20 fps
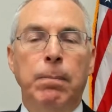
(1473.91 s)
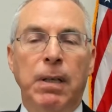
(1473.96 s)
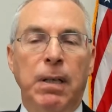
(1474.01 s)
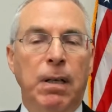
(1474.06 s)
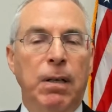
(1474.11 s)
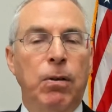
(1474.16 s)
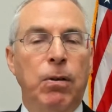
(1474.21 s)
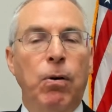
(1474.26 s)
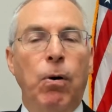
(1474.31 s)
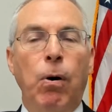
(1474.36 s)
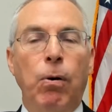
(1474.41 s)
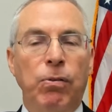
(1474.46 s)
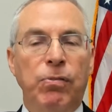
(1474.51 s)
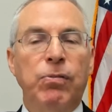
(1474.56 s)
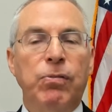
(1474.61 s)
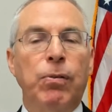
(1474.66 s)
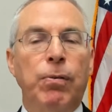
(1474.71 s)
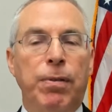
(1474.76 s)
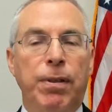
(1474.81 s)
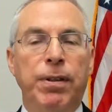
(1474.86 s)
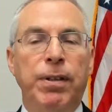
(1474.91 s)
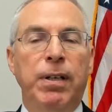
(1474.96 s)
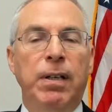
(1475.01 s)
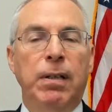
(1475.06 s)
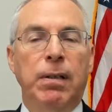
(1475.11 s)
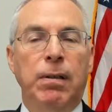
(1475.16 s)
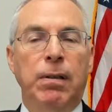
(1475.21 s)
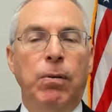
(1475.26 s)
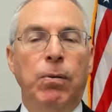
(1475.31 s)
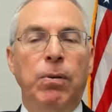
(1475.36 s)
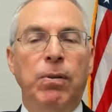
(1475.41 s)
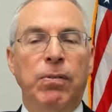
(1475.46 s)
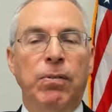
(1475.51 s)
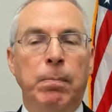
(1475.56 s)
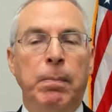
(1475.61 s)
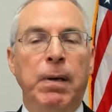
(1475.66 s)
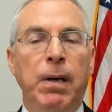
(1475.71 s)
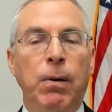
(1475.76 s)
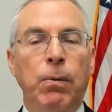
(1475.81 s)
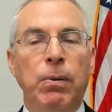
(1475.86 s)
But I also think there
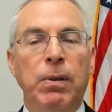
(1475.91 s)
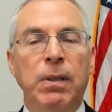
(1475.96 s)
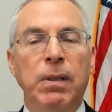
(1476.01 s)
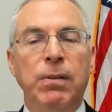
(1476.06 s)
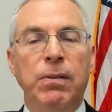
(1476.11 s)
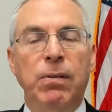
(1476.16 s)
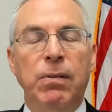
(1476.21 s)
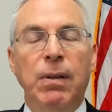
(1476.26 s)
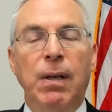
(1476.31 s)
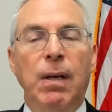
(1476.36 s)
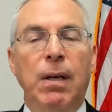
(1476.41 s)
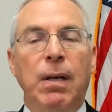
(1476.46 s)
is merit